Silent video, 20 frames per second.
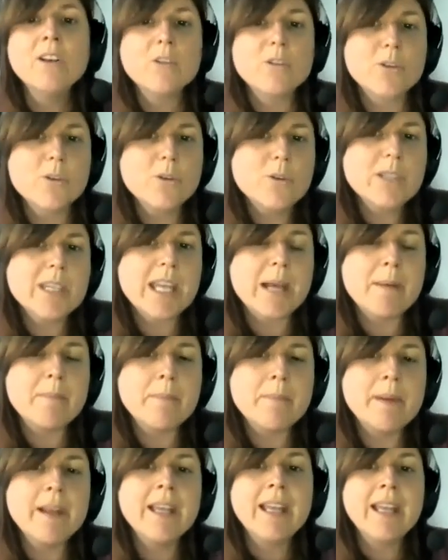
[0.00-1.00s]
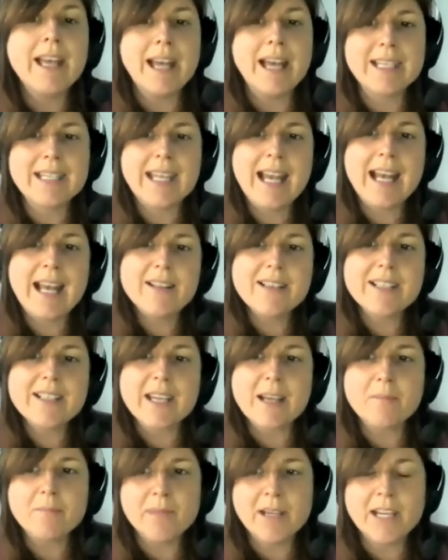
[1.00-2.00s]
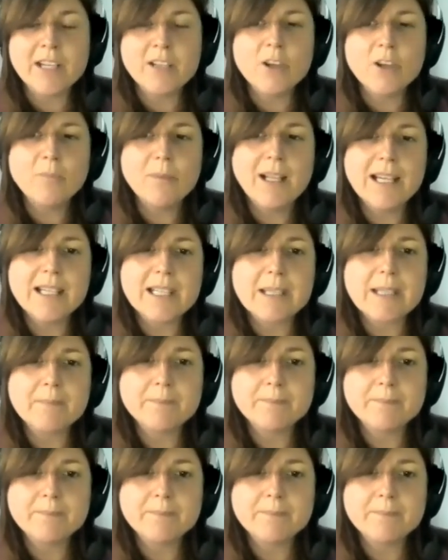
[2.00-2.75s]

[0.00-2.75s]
sodium, and calcium in your blood.